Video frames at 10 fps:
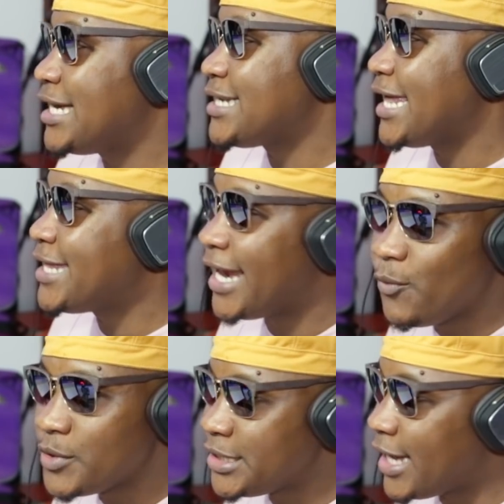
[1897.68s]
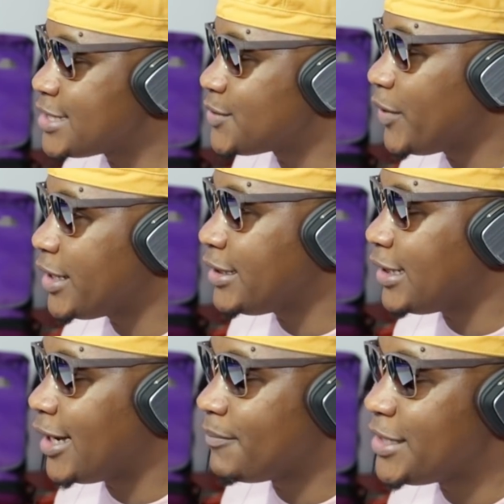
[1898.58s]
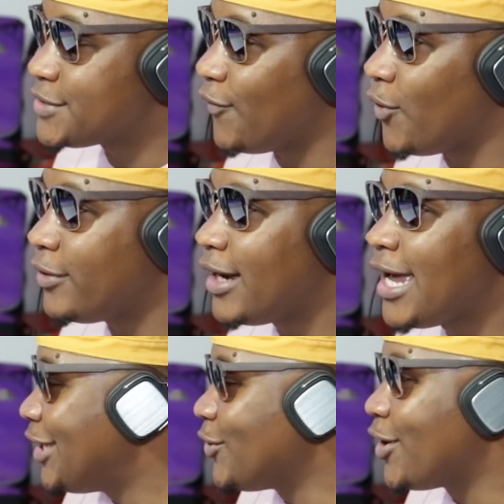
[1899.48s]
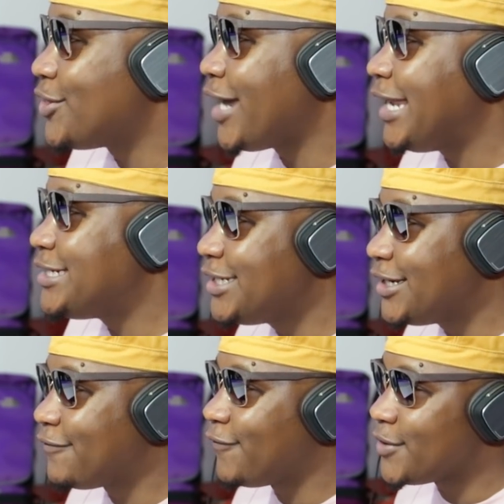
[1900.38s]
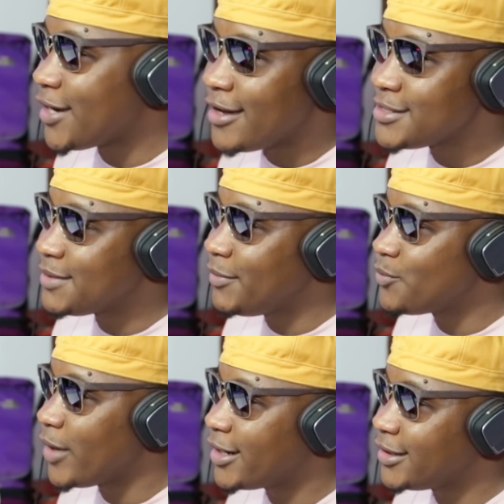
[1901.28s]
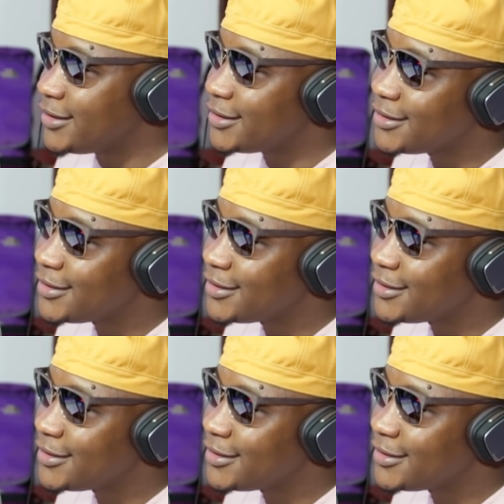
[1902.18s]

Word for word: just like that. He wasn't answering um, his phone. You got the idea for the Answer Me record.